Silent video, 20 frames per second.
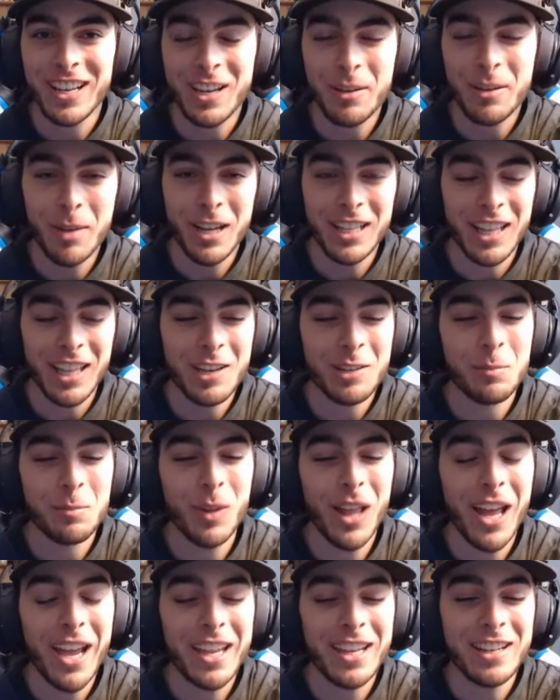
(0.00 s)
Like, come on, let us
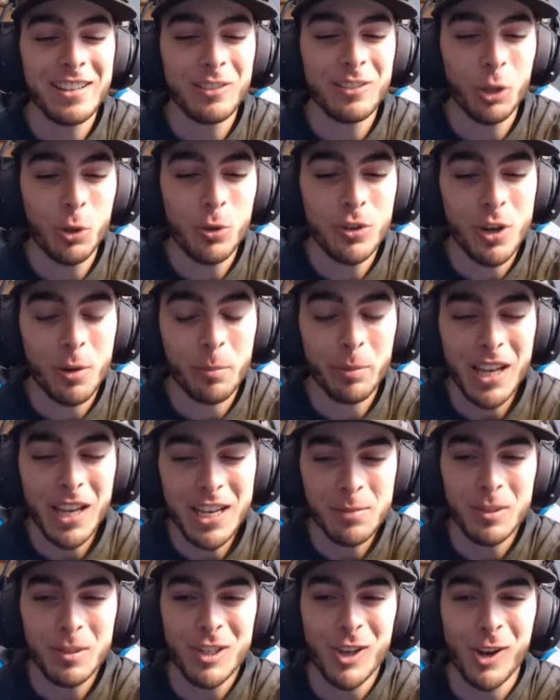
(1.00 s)
play and lose our
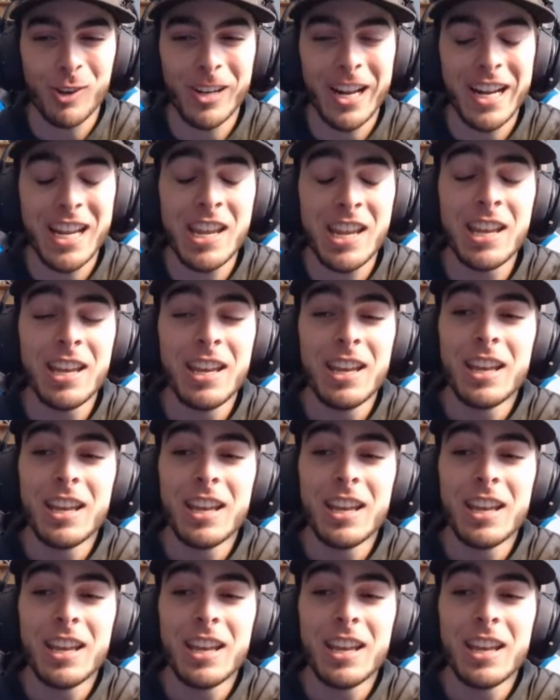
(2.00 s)
placements already.